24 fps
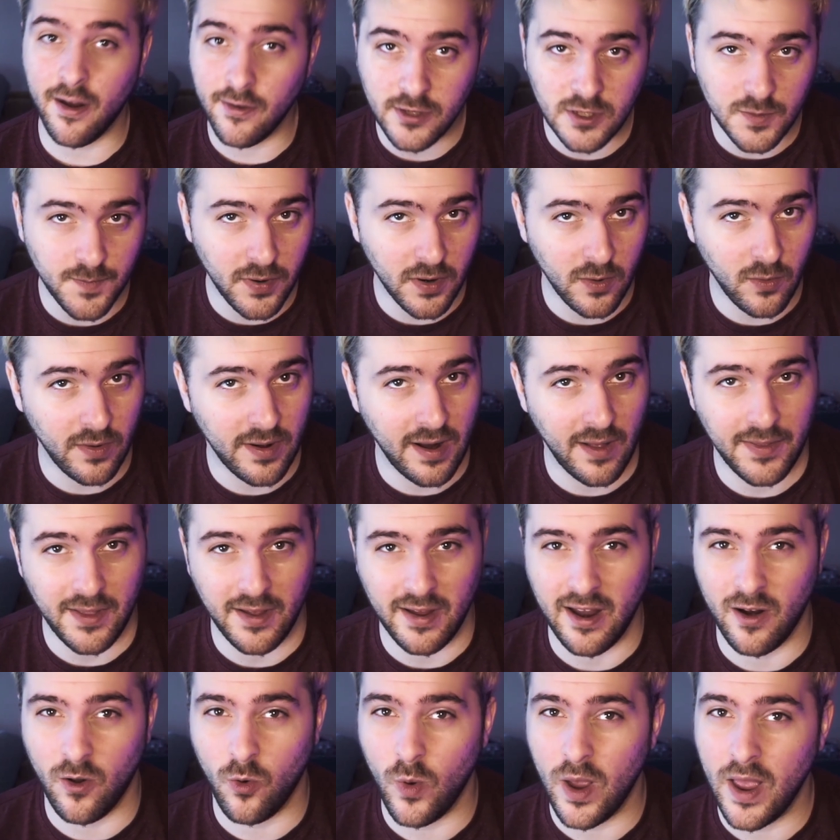just put one out. The
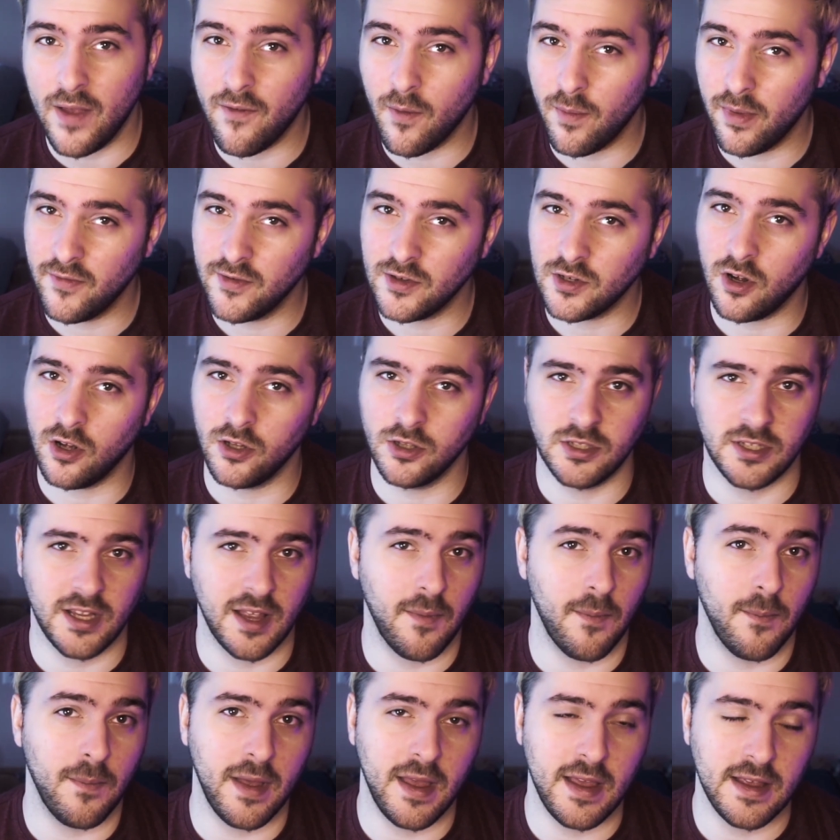Elgato Wave, I believe it's called, is
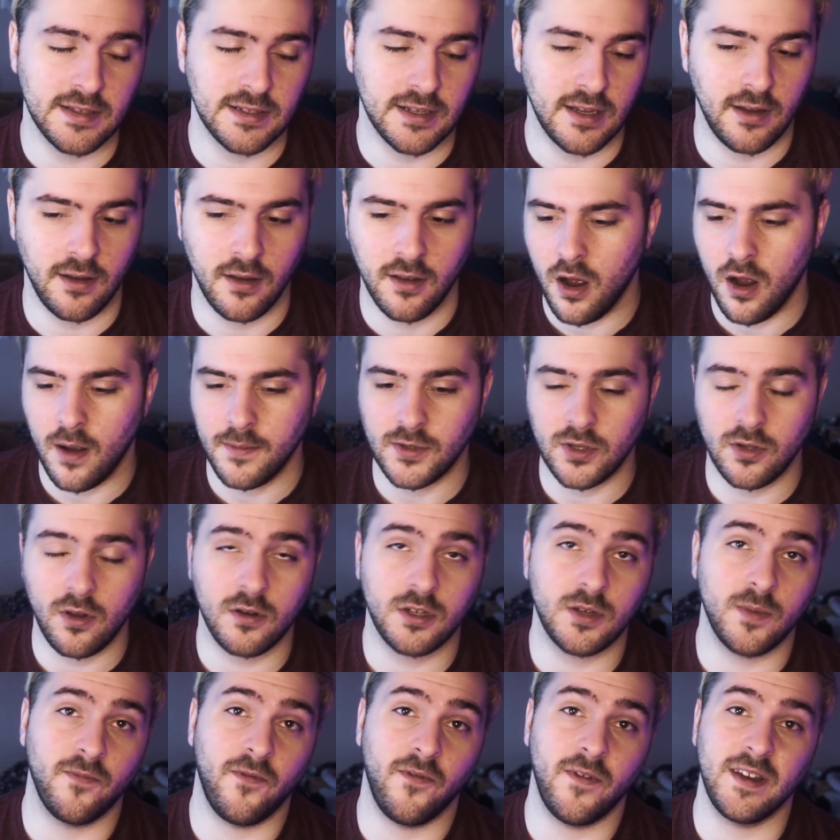amazing. So there are
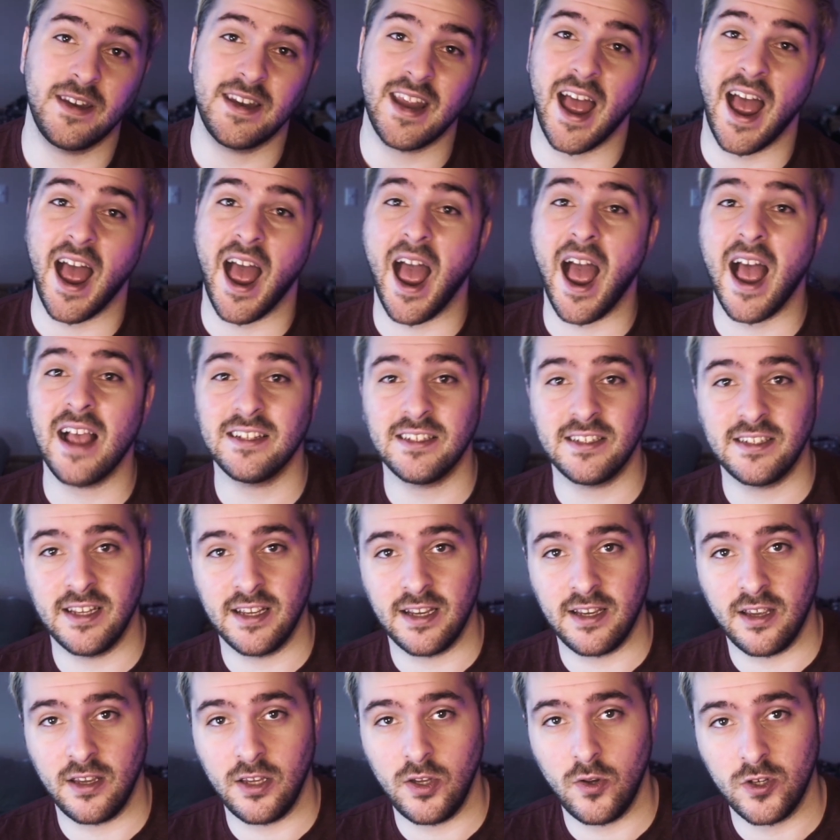some
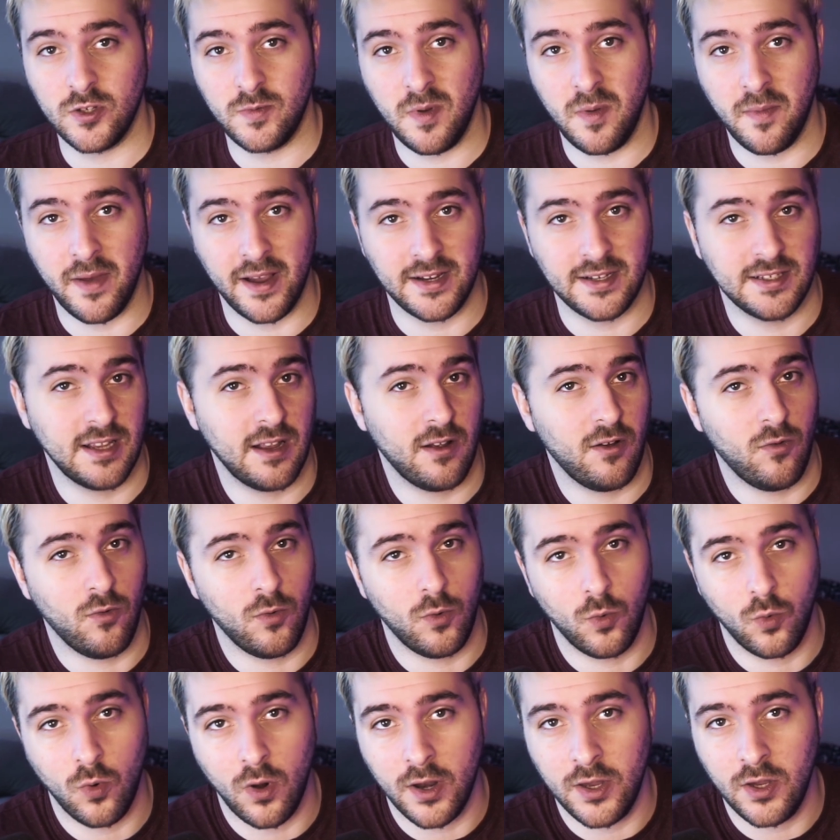fantastic USB mics that
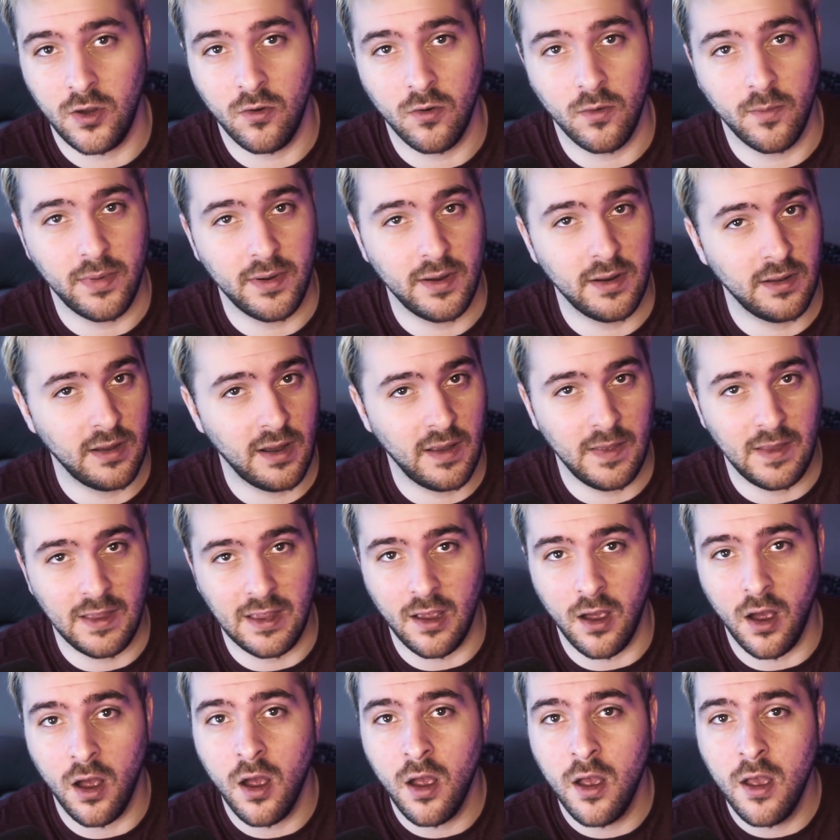will run you in
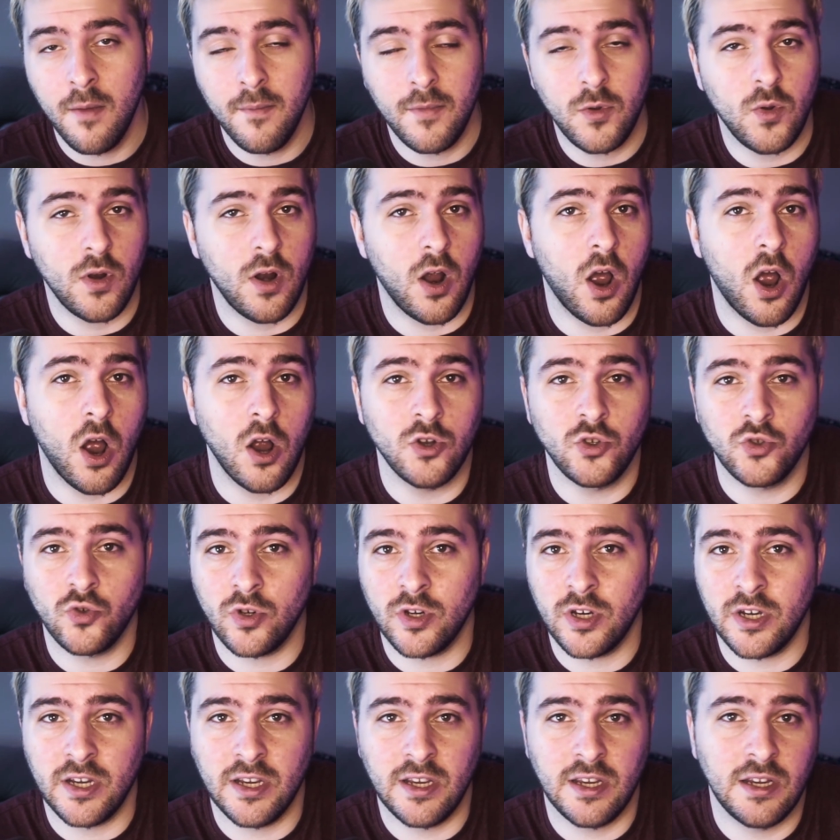the between
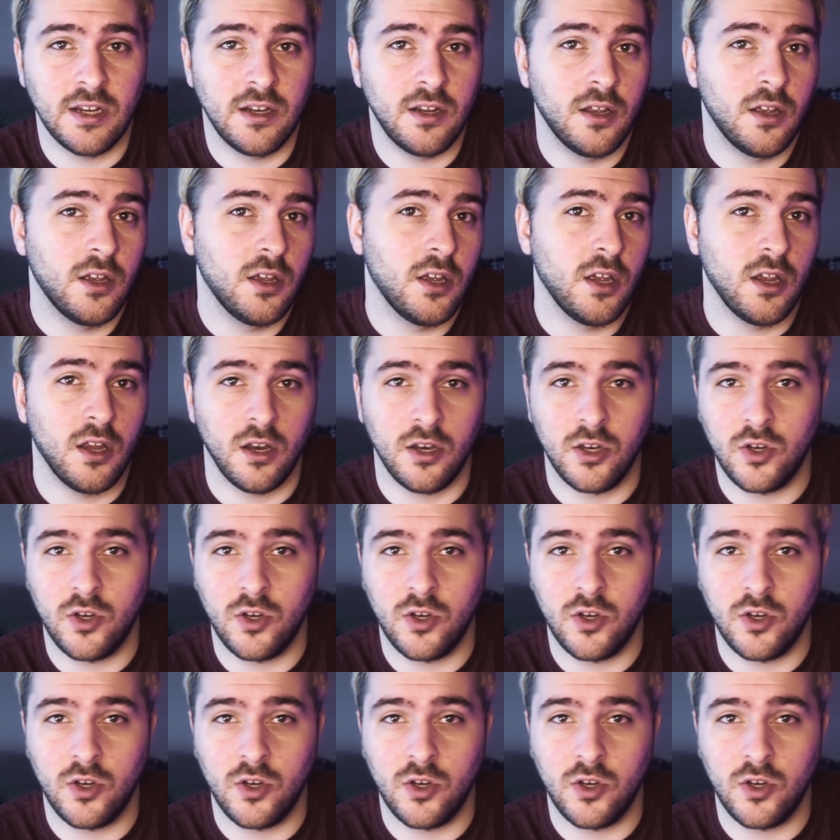$100 and